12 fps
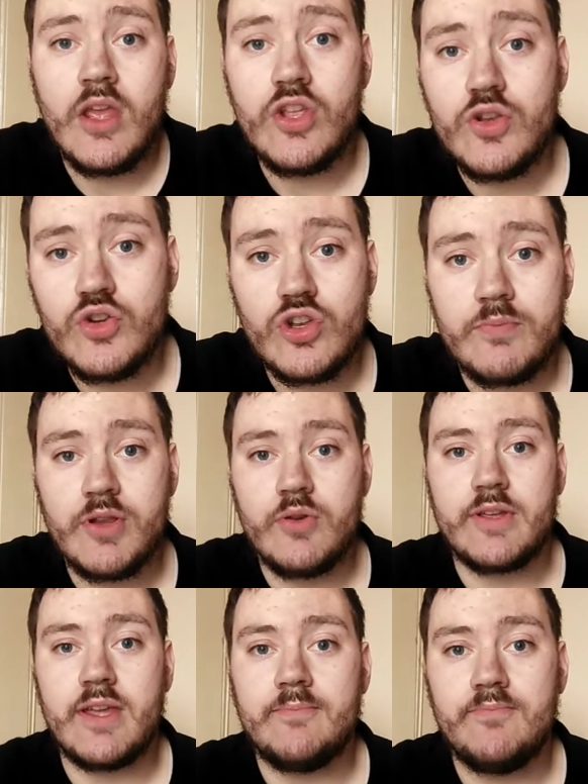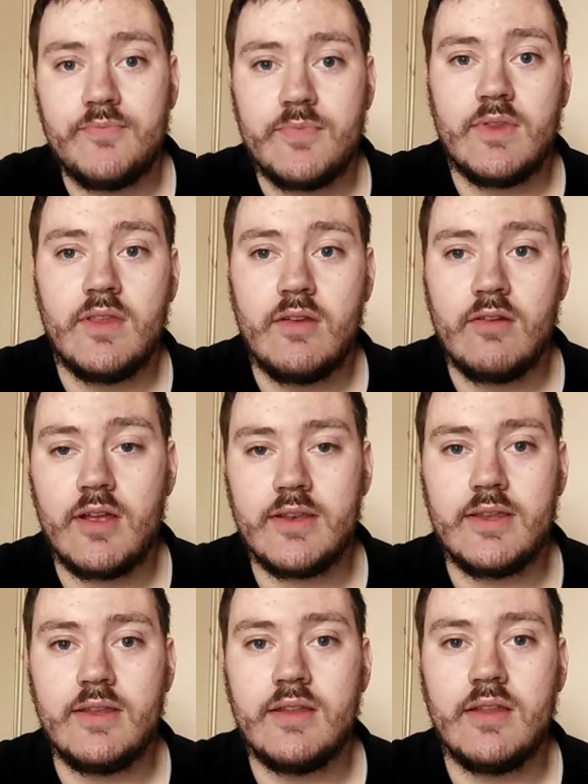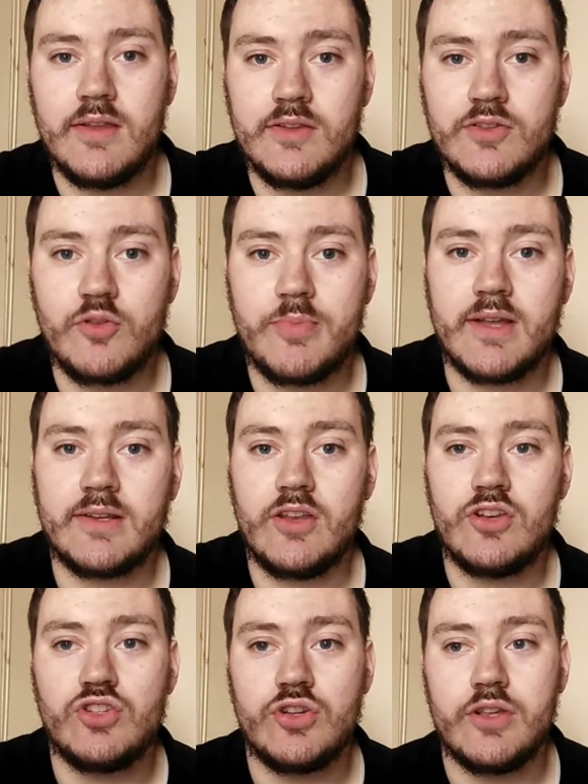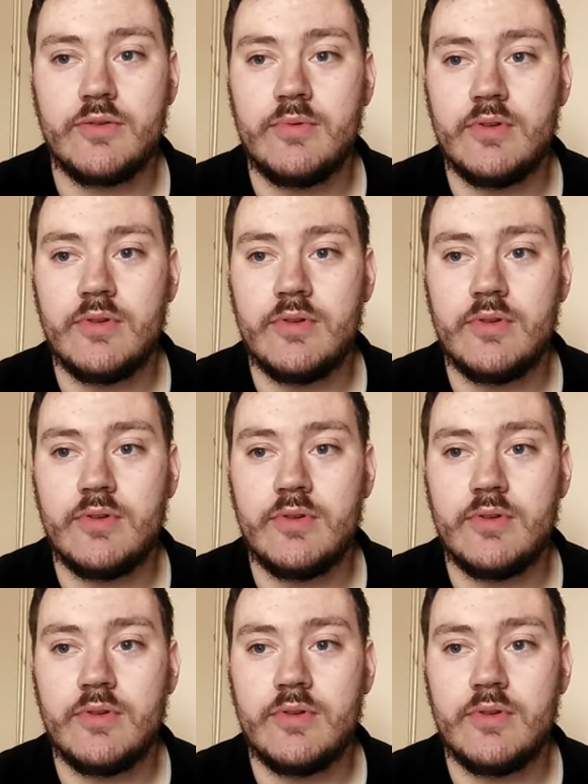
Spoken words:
you should be okay. Alright, let's go back down and show you.